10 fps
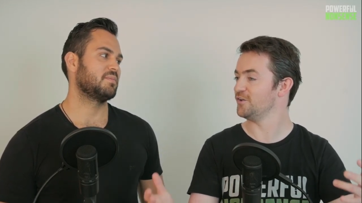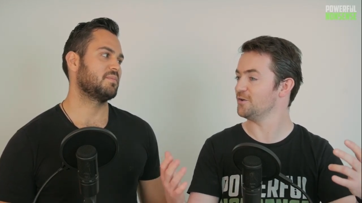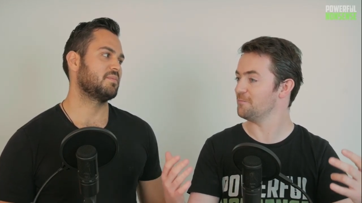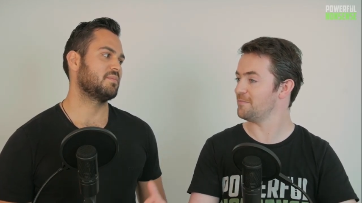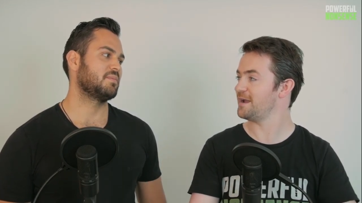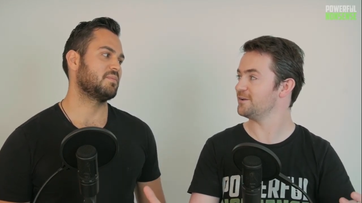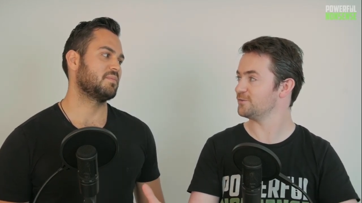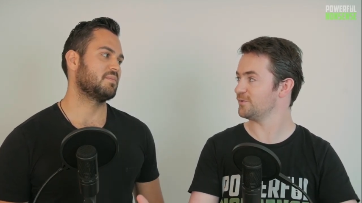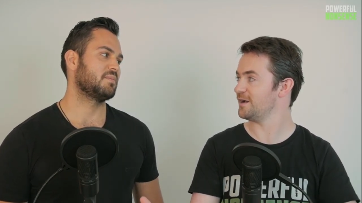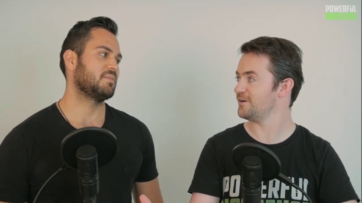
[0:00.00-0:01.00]
Speaker 1: you may
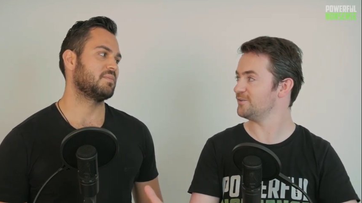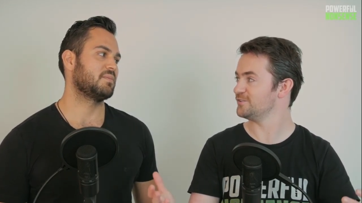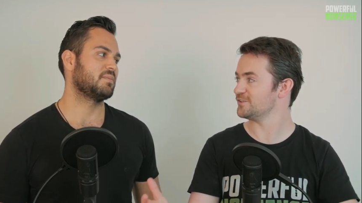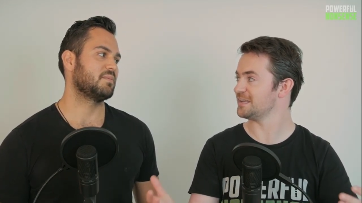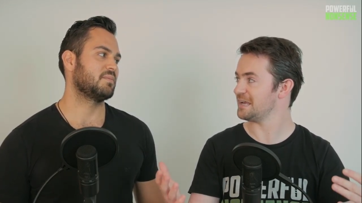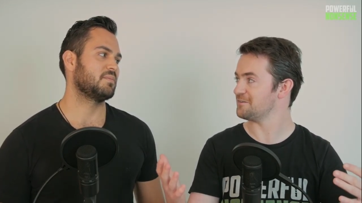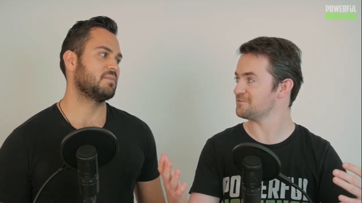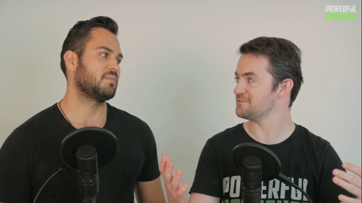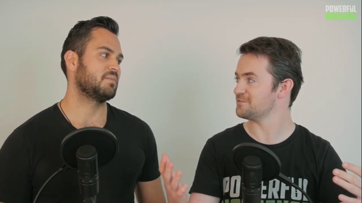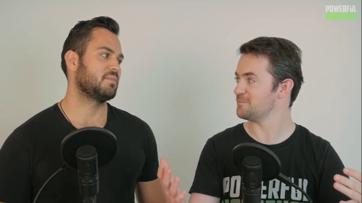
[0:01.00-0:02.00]
as well just
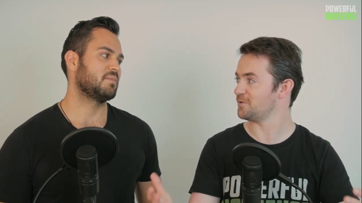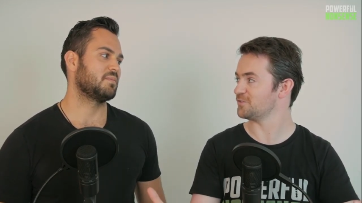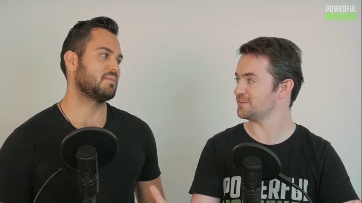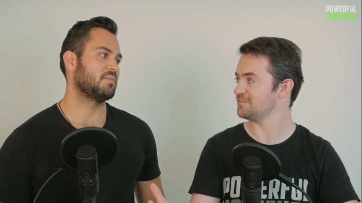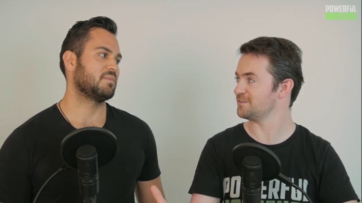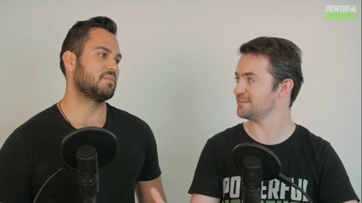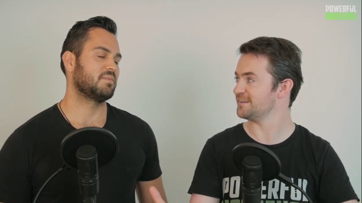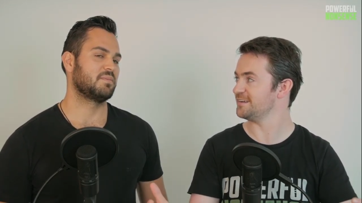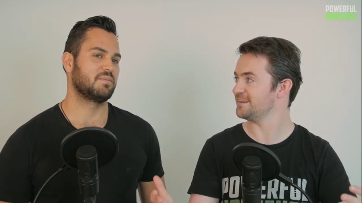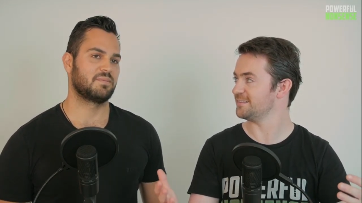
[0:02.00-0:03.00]
have the
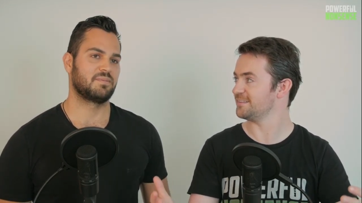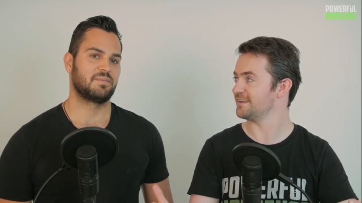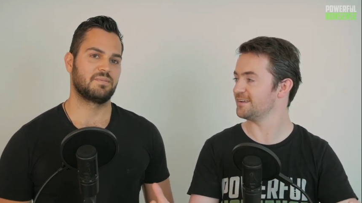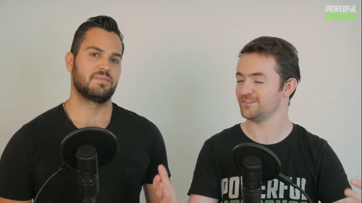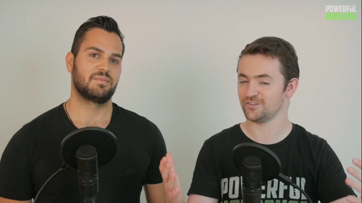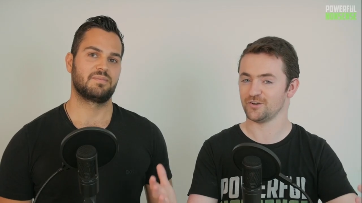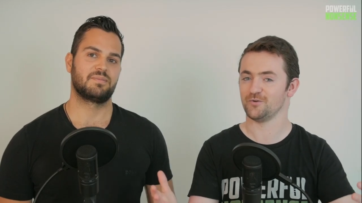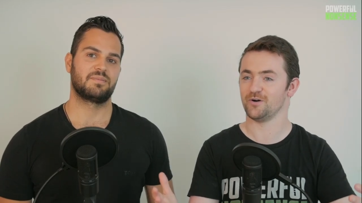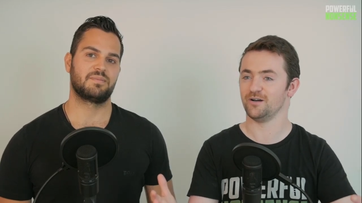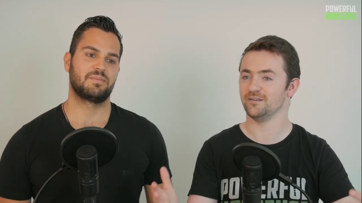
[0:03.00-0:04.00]
positivity and think, do you know
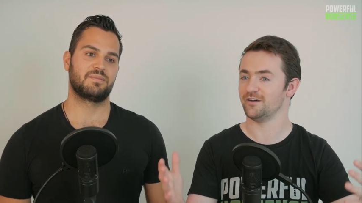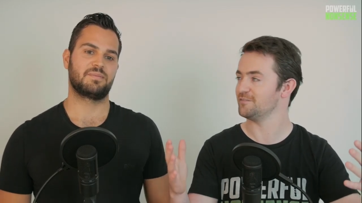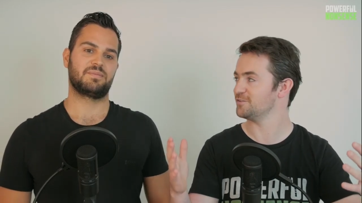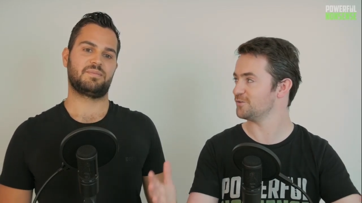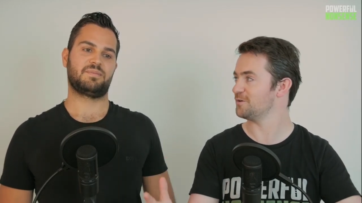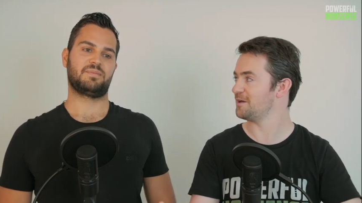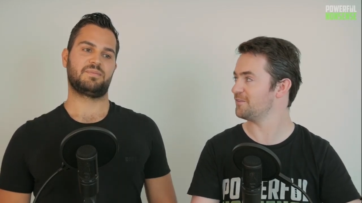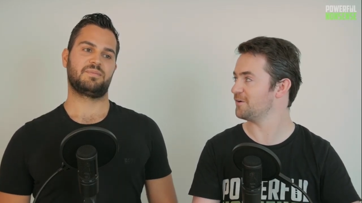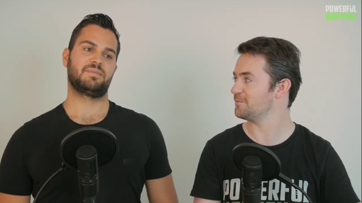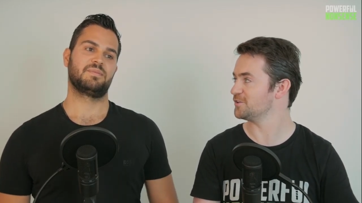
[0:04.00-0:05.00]
what? Life is all
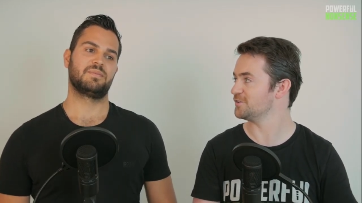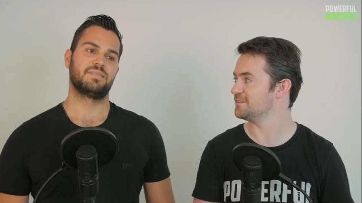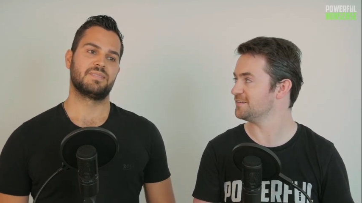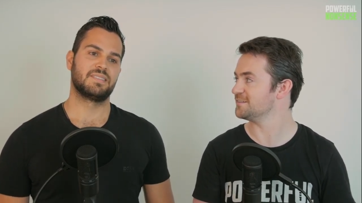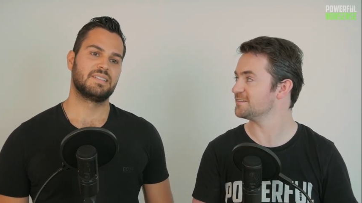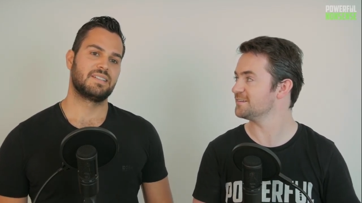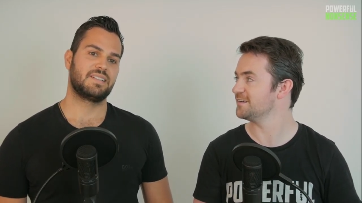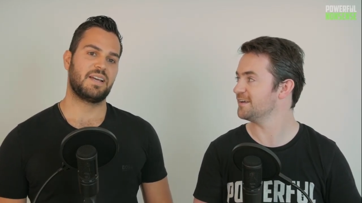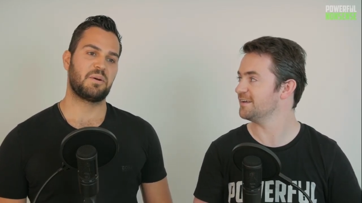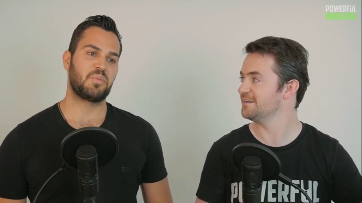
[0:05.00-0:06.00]
about the opportunities.
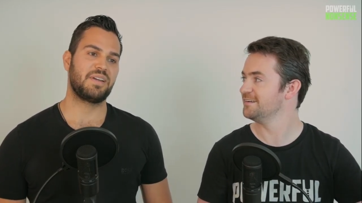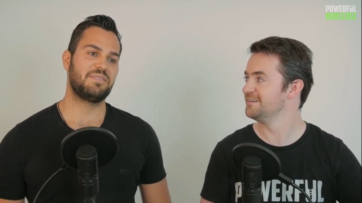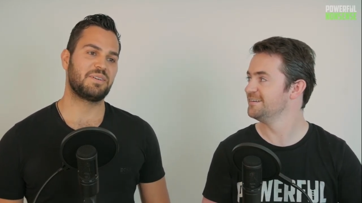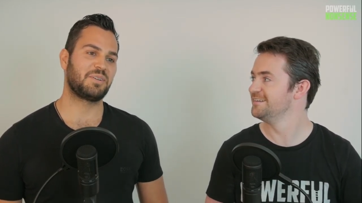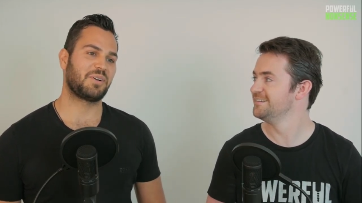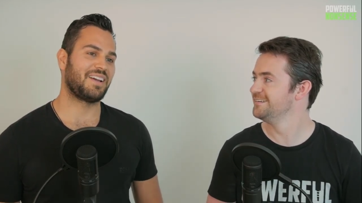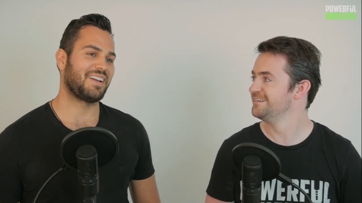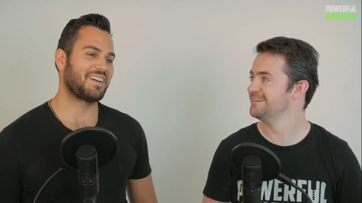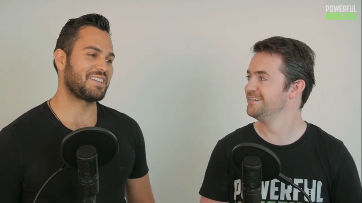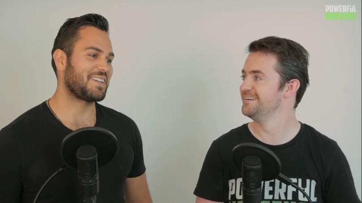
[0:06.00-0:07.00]
Speaker 2: Yeah, and we even created
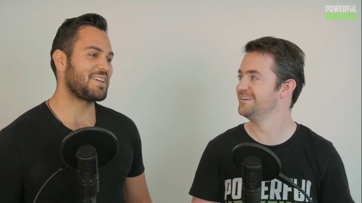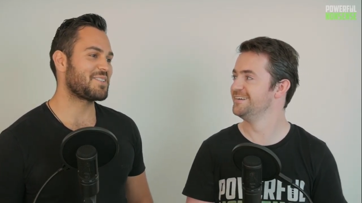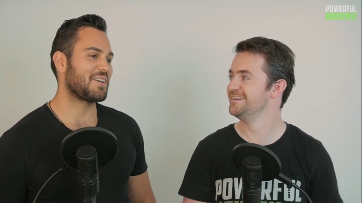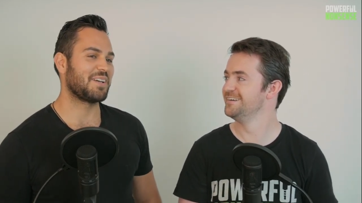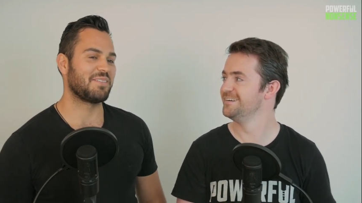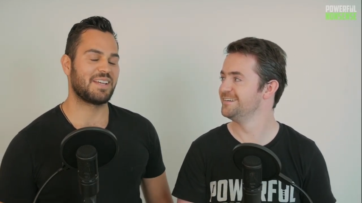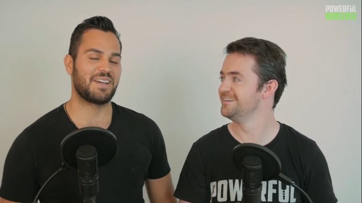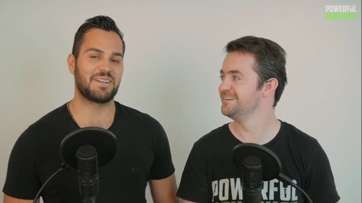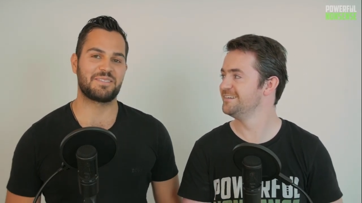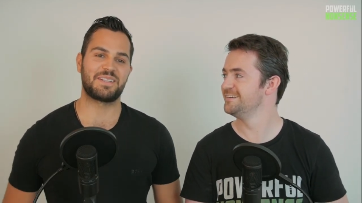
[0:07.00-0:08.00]
like a T-shirt the other day,
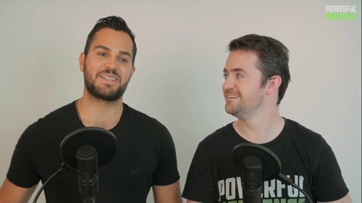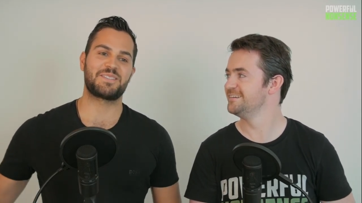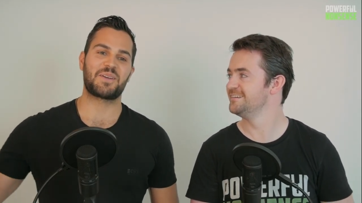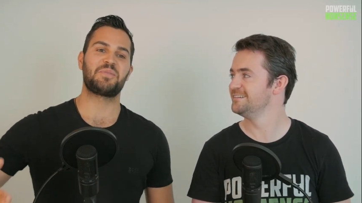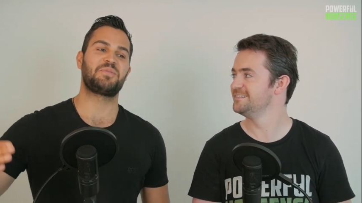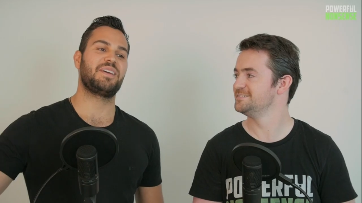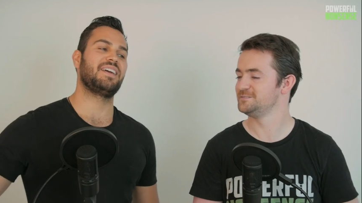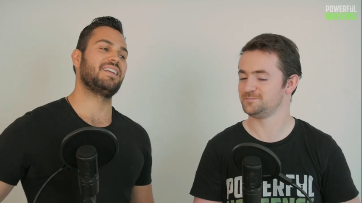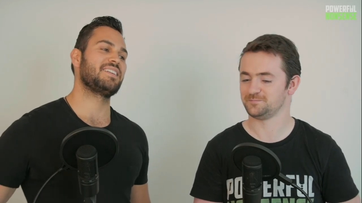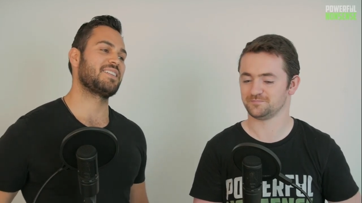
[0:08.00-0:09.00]
and I think it's so
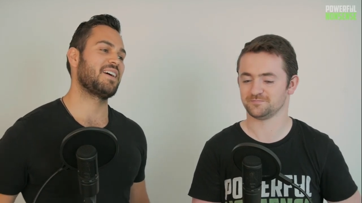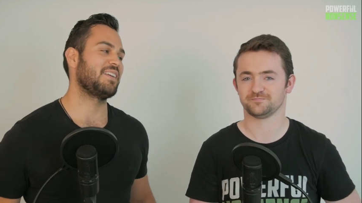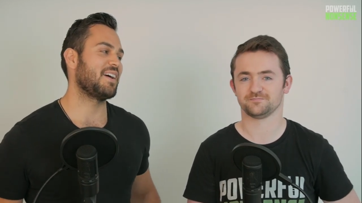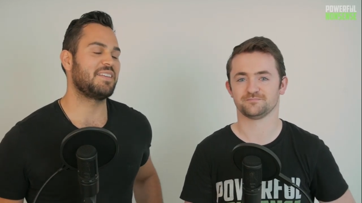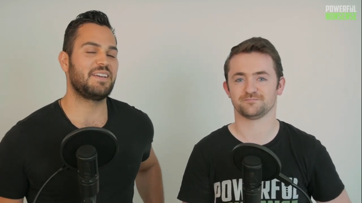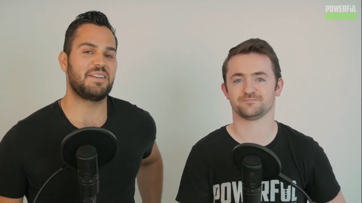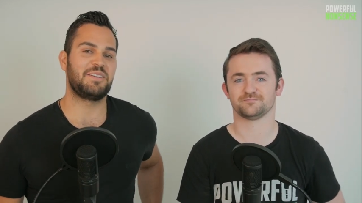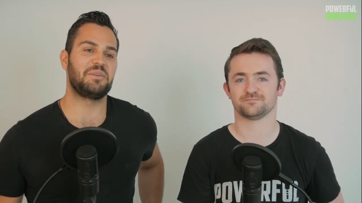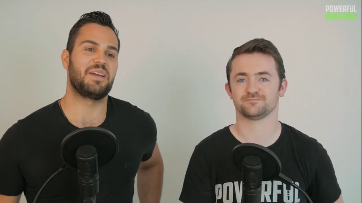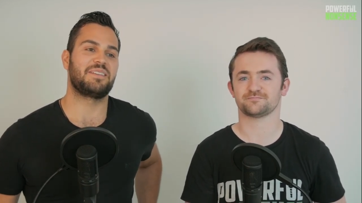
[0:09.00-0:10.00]
fitting. It's like the idea that
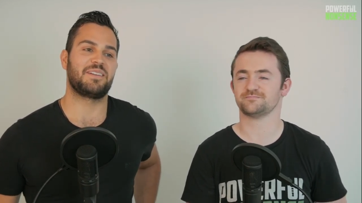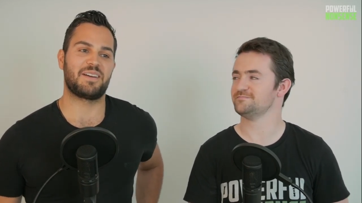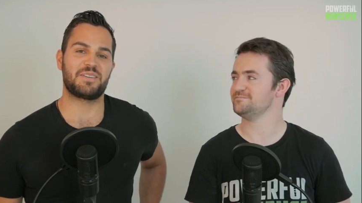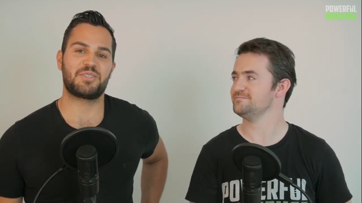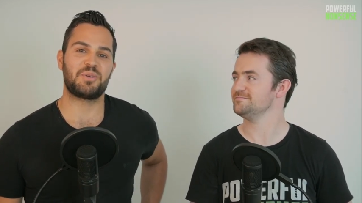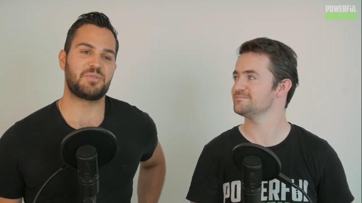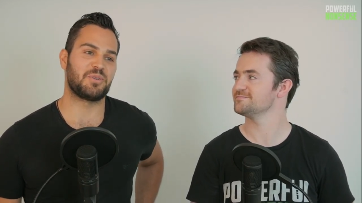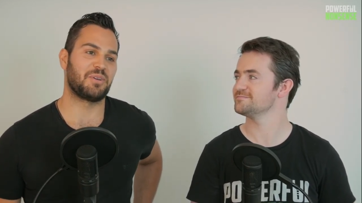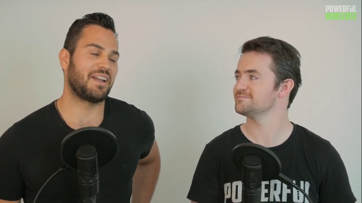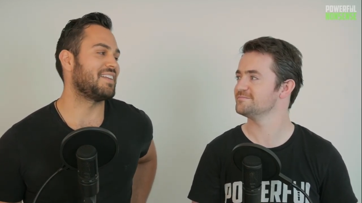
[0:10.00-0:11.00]
you get to like choose
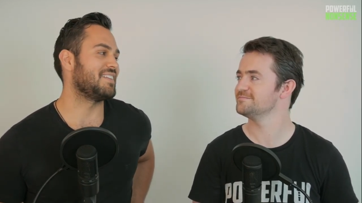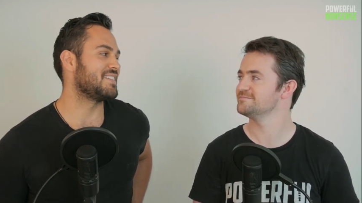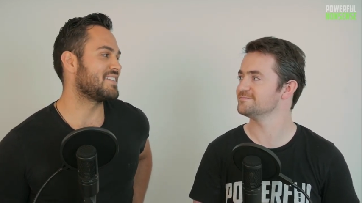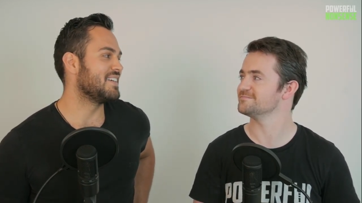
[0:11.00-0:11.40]
your lens.